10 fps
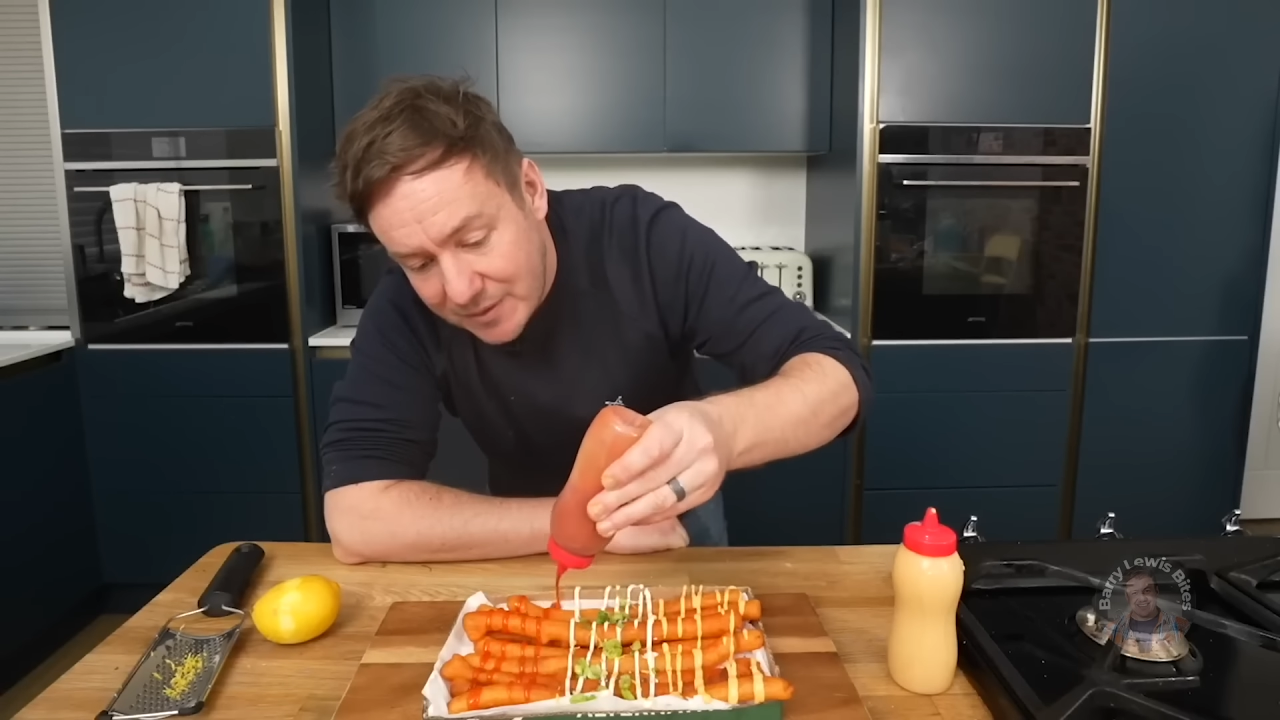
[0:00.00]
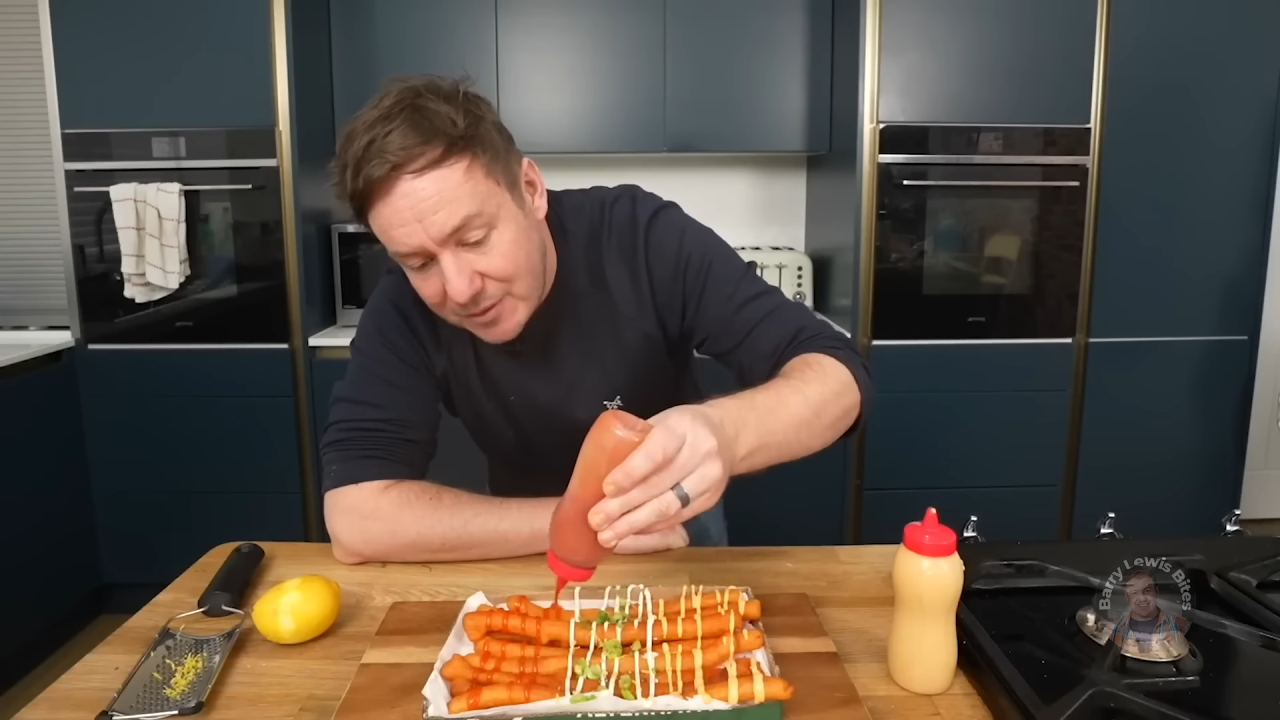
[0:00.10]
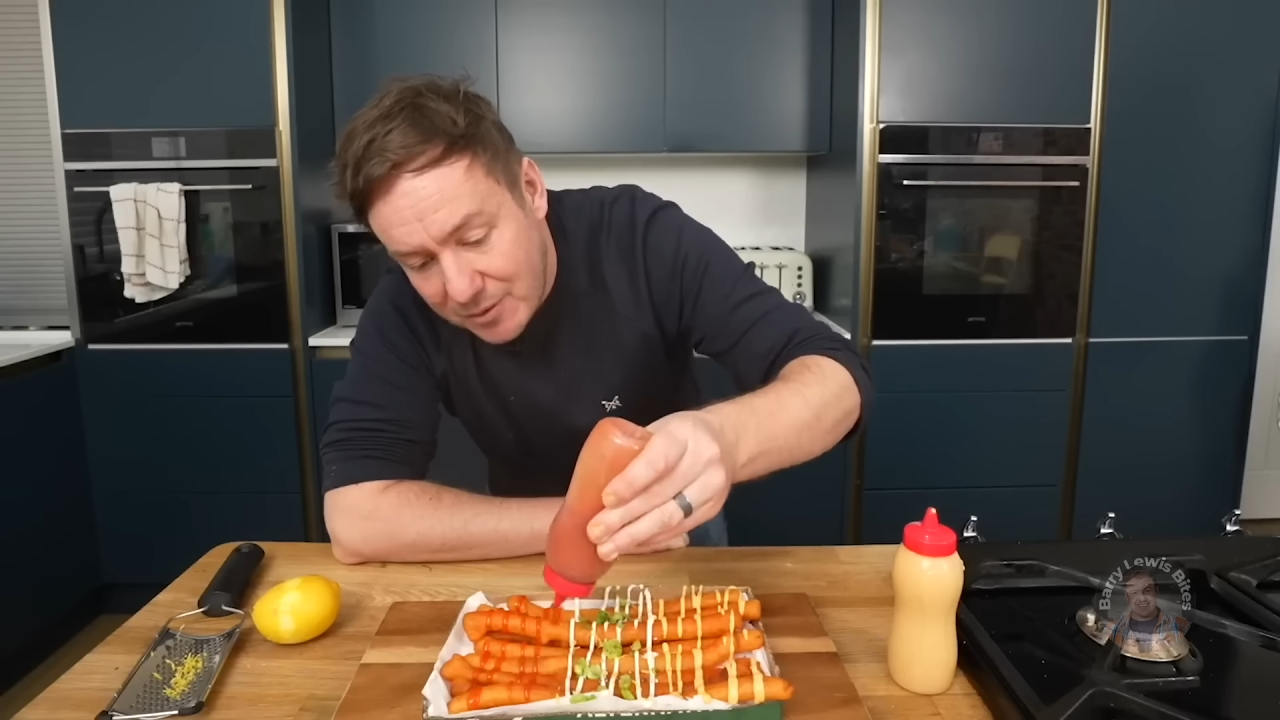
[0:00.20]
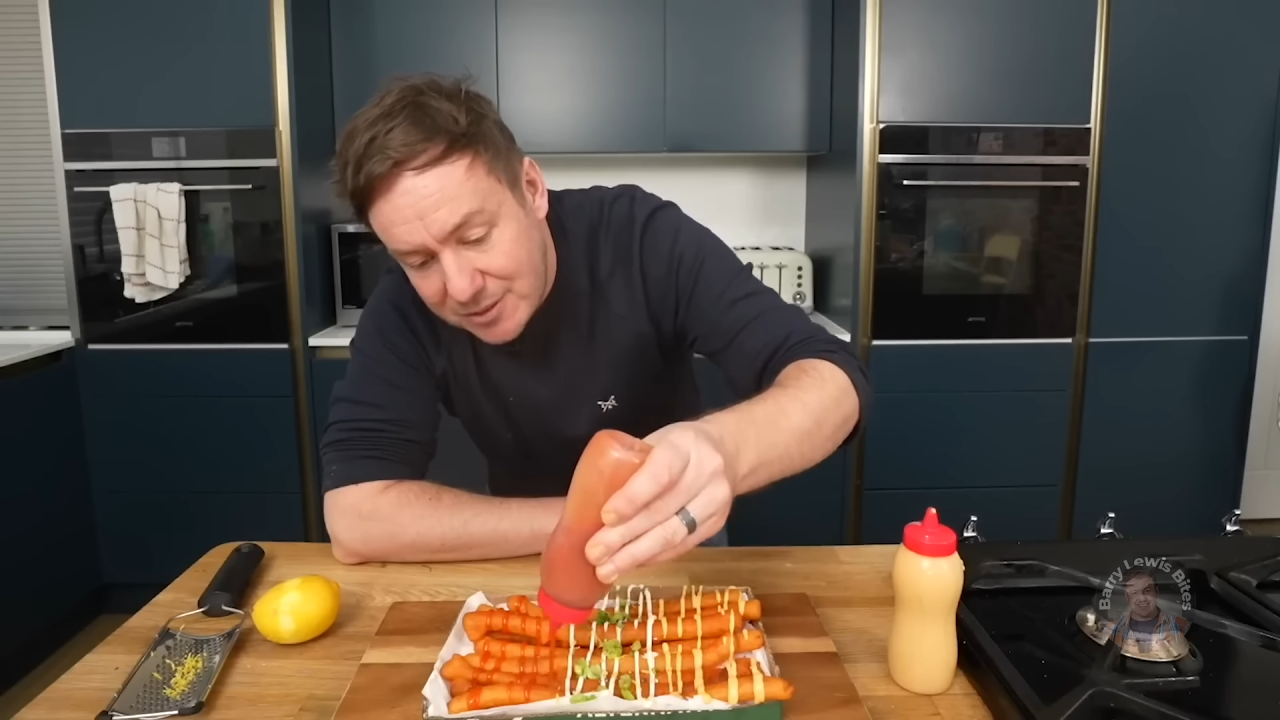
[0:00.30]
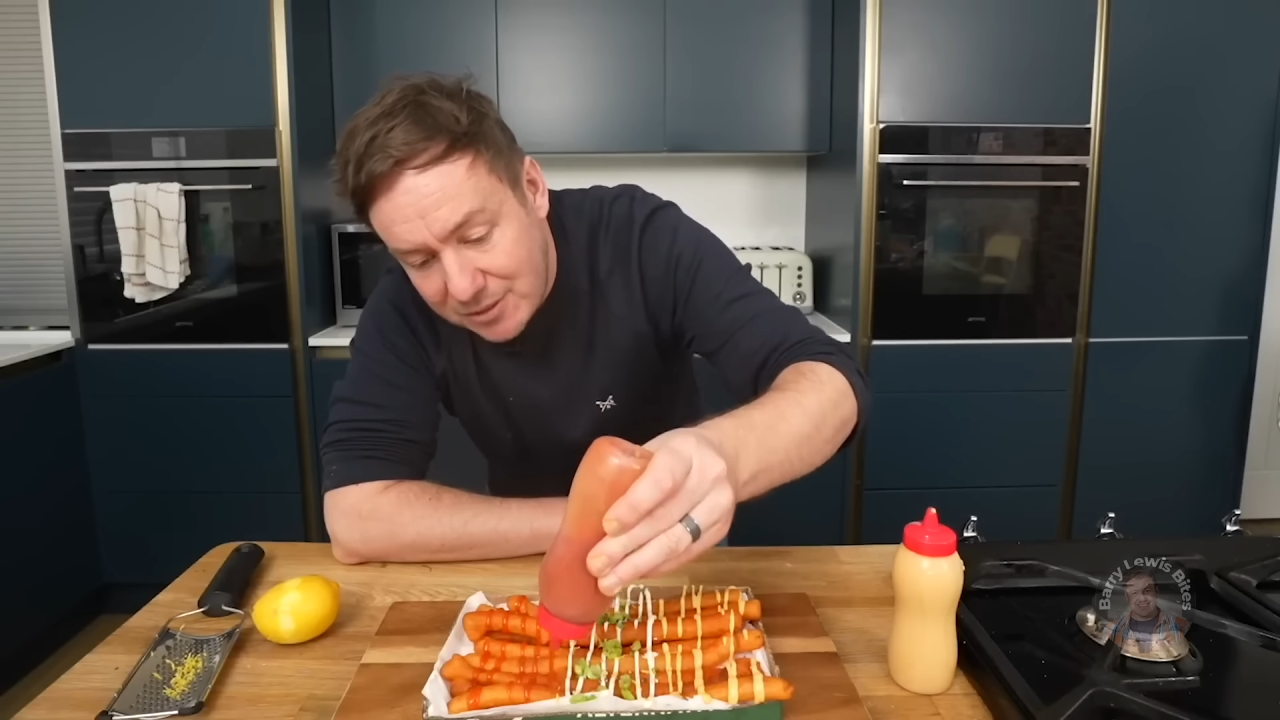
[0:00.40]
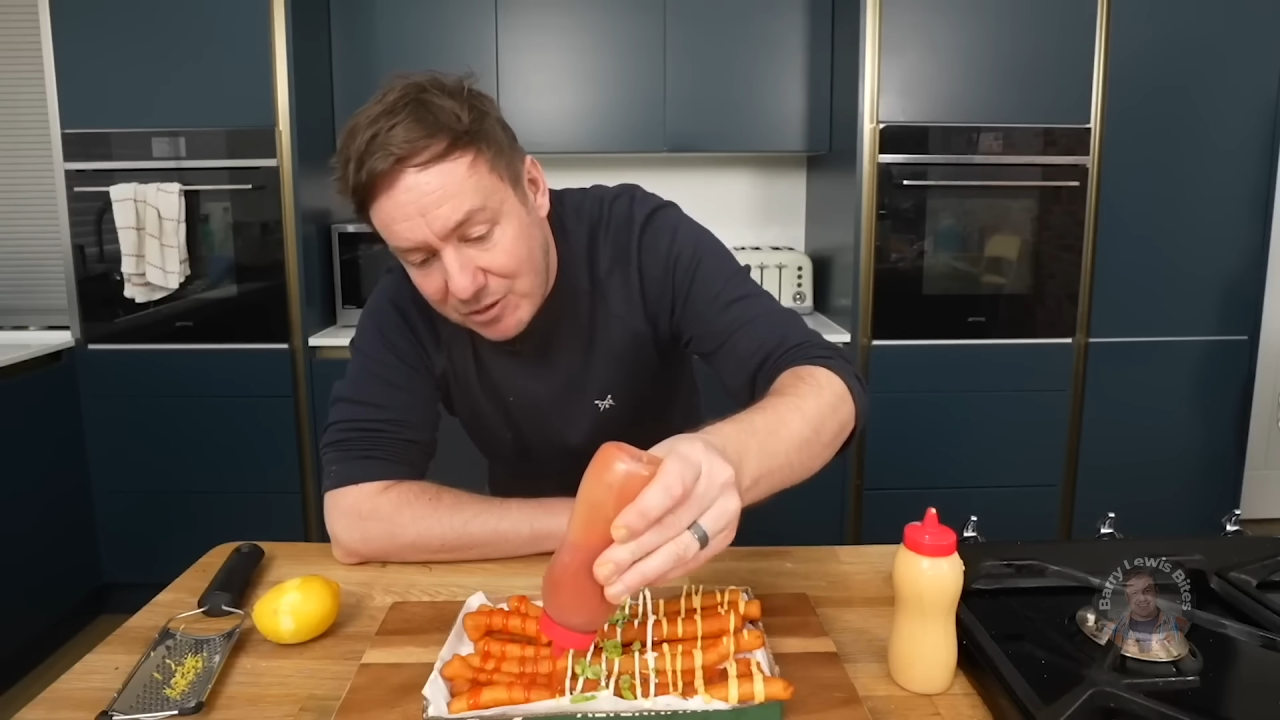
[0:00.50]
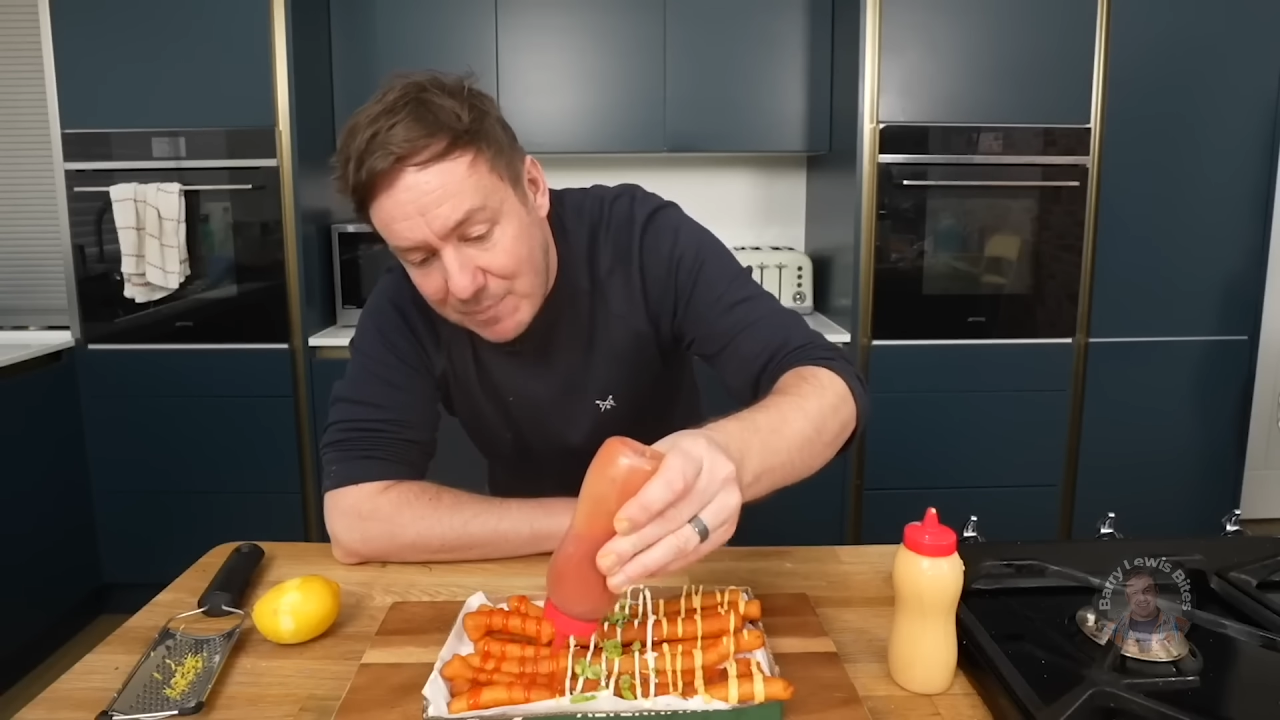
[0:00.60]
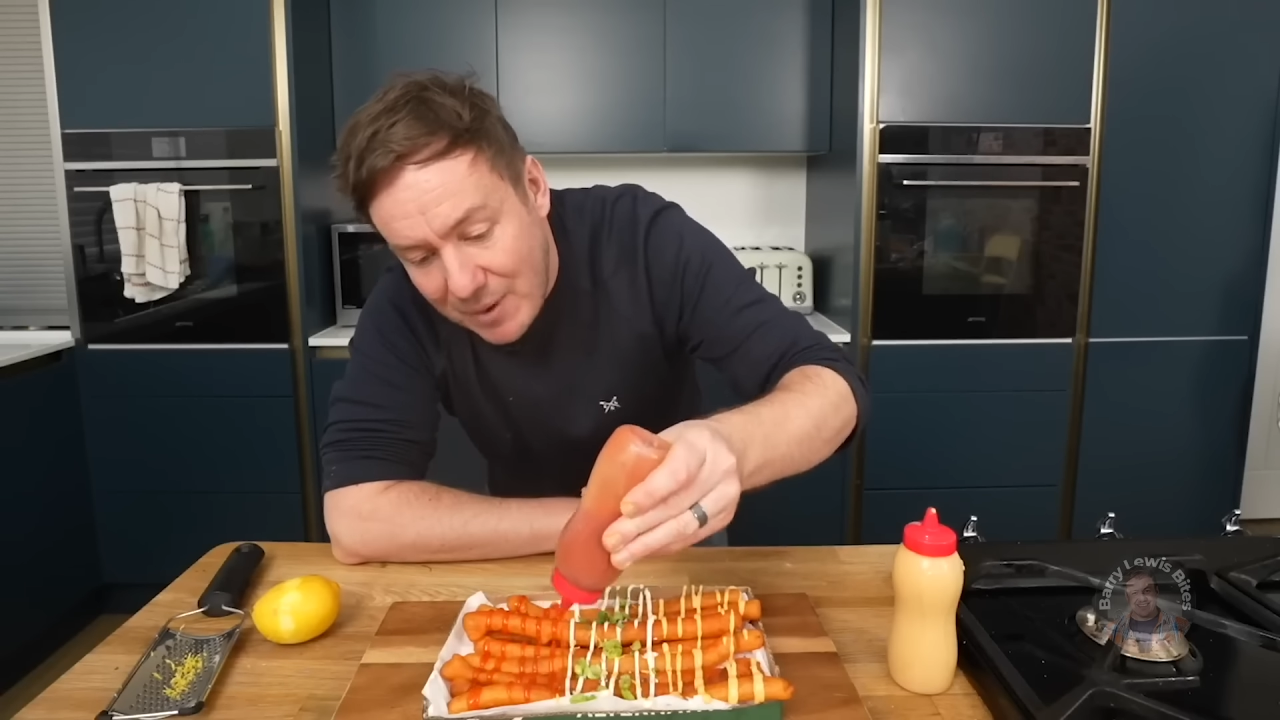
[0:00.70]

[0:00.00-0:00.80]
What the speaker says: those 3